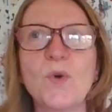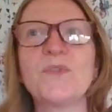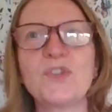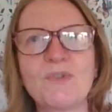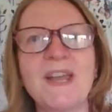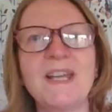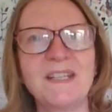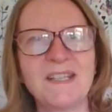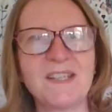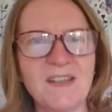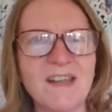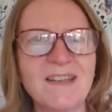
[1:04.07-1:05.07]
the Training
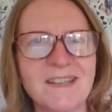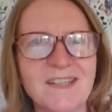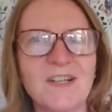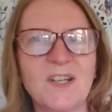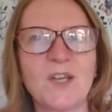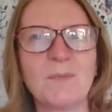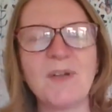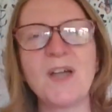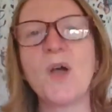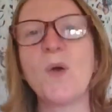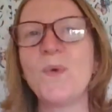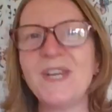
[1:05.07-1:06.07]
Designers Club,
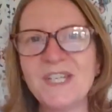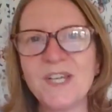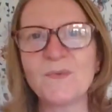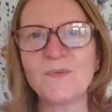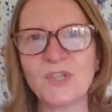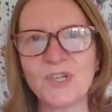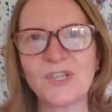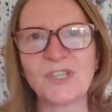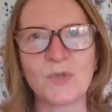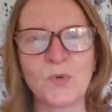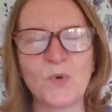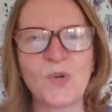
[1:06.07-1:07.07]
we don't just
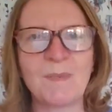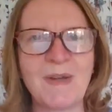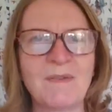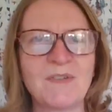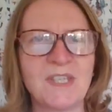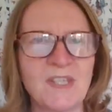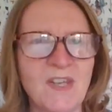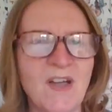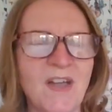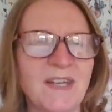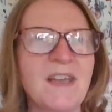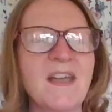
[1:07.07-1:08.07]
talk about
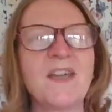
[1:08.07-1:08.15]
design.